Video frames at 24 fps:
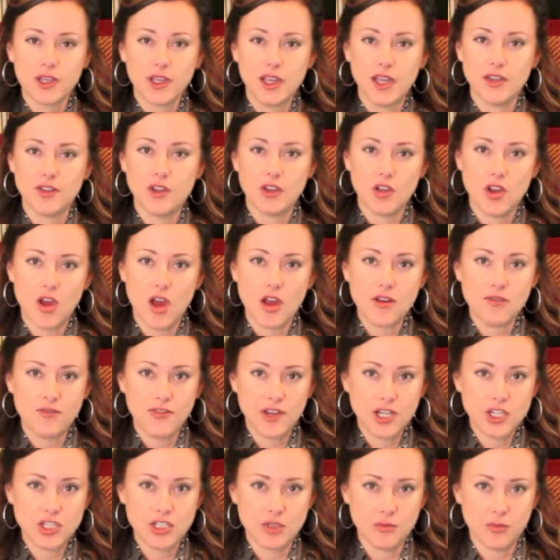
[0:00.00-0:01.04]
is a
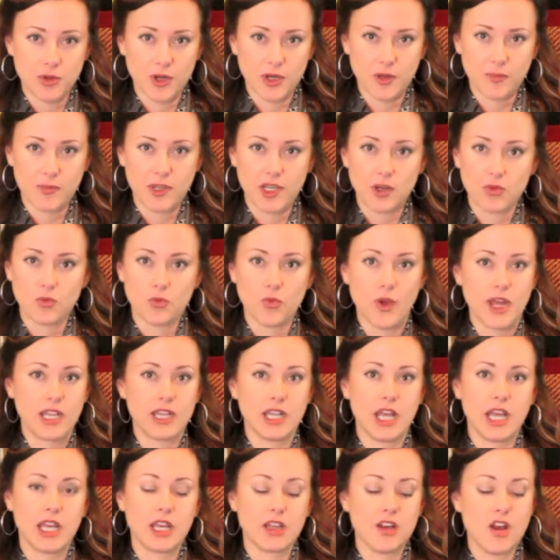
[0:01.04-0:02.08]
nonfiction book, but it read
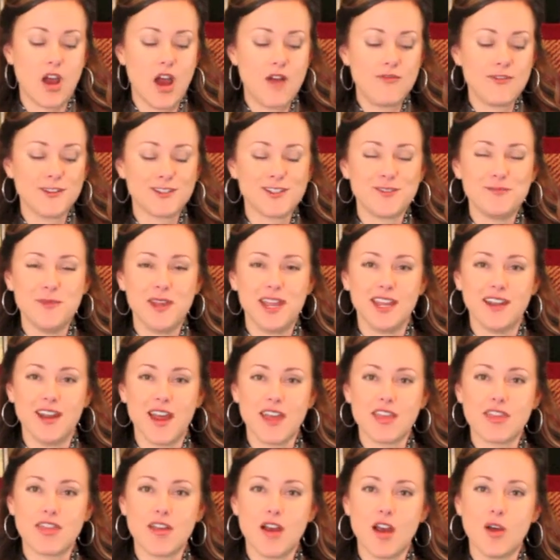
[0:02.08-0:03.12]
like a novel to me, and I
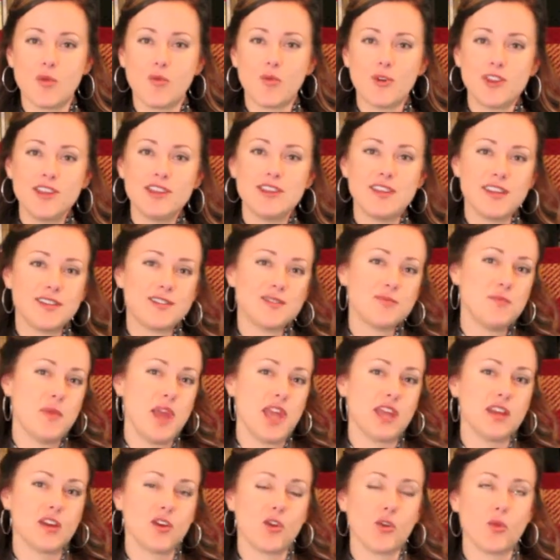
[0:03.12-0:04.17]
thought, wouldn't this
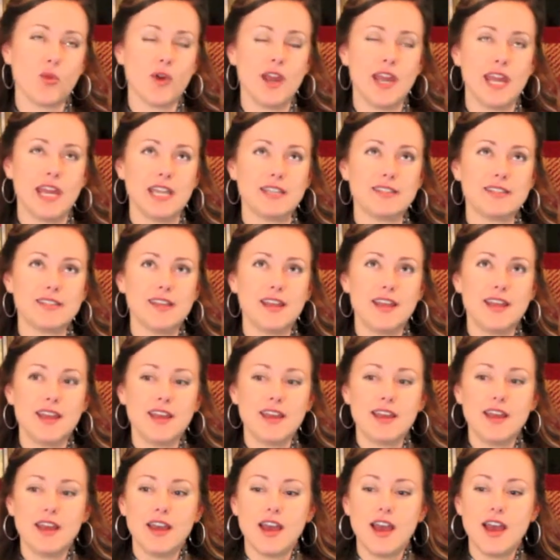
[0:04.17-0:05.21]
make a great,
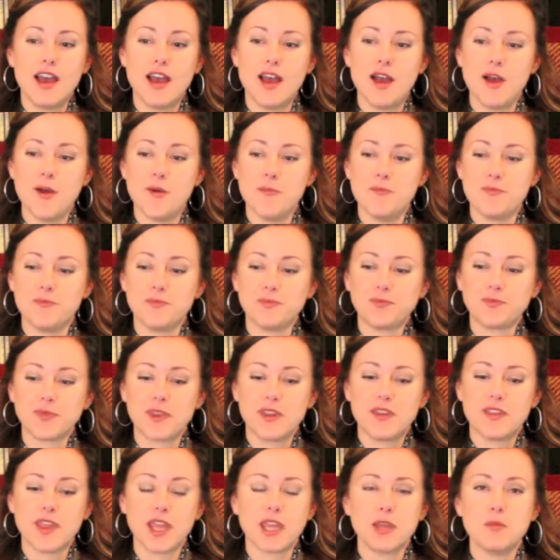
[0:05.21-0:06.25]

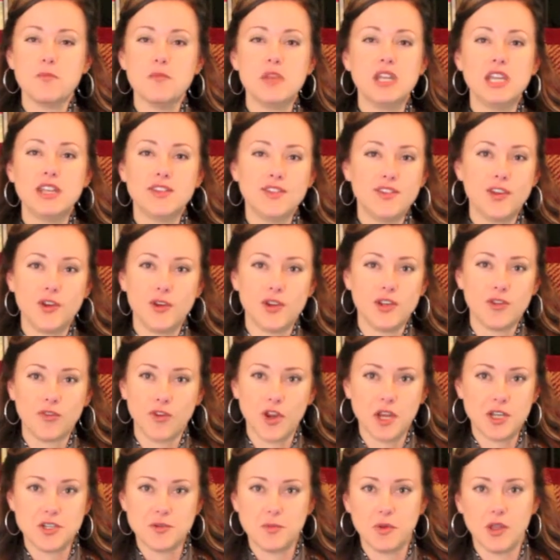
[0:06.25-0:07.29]
like a miniseries for
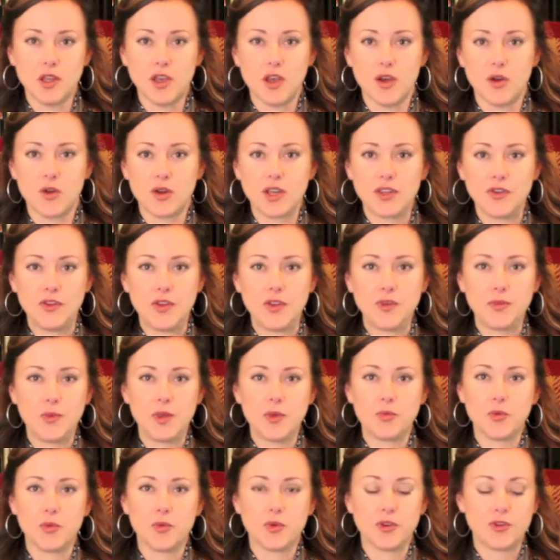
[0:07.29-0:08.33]
HBO? Because these
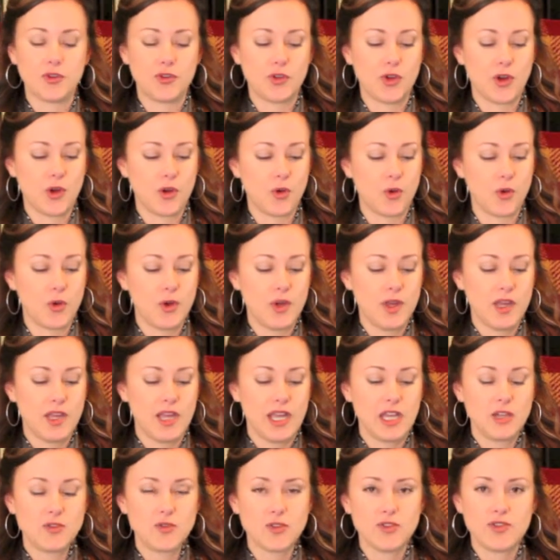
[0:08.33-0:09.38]
people were so
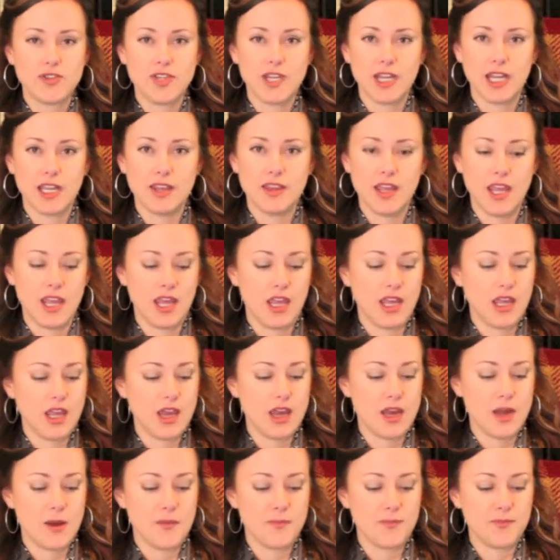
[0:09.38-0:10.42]
interesting, and they
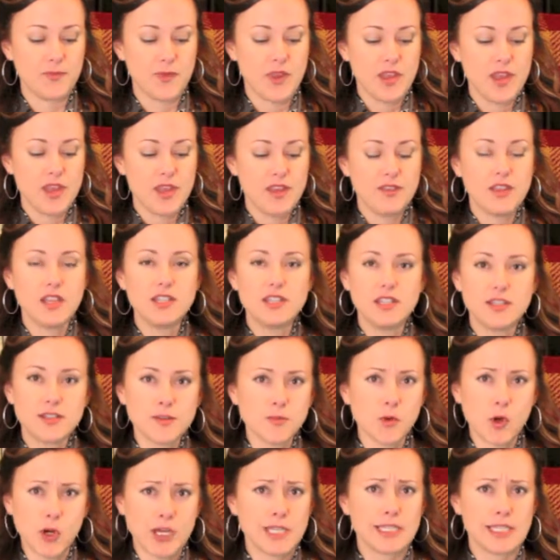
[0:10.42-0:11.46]
did some
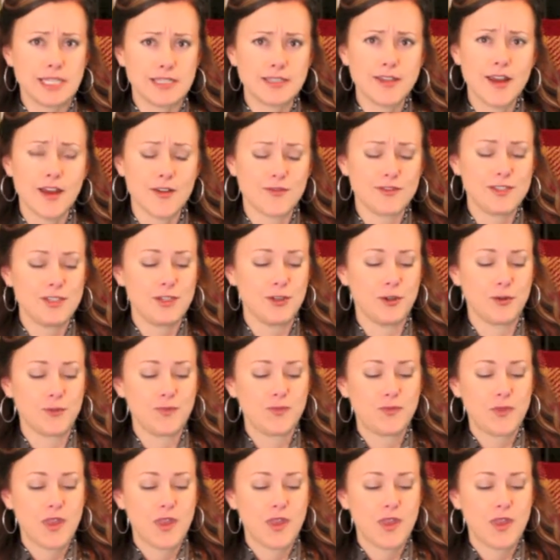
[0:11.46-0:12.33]
crazy stuff too.